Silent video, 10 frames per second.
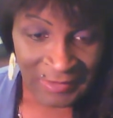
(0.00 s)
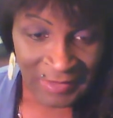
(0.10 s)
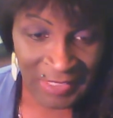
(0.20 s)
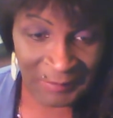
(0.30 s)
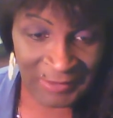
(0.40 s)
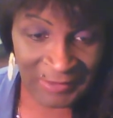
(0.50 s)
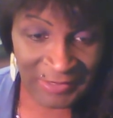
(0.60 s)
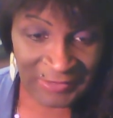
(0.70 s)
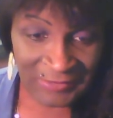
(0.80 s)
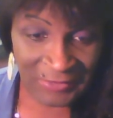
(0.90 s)
I mean,
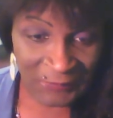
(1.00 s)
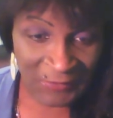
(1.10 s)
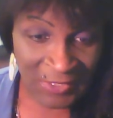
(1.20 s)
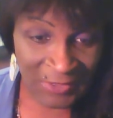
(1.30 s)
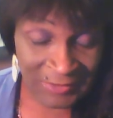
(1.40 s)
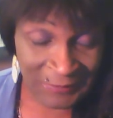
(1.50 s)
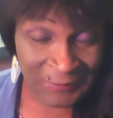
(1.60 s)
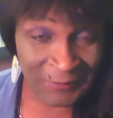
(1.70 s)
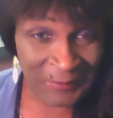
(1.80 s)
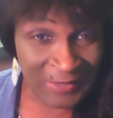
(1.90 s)
it's far
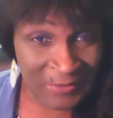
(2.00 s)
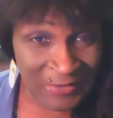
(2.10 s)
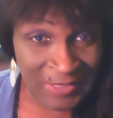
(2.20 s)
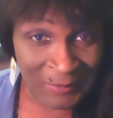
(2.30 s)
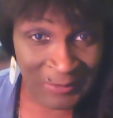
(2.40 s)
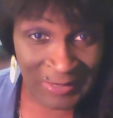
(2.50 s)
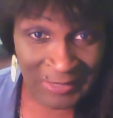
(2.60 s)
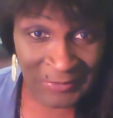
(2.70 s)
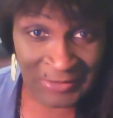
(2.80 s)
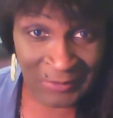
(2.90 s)
different from the other neighborhood I
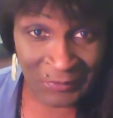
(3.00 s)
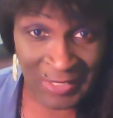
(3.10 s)
was in,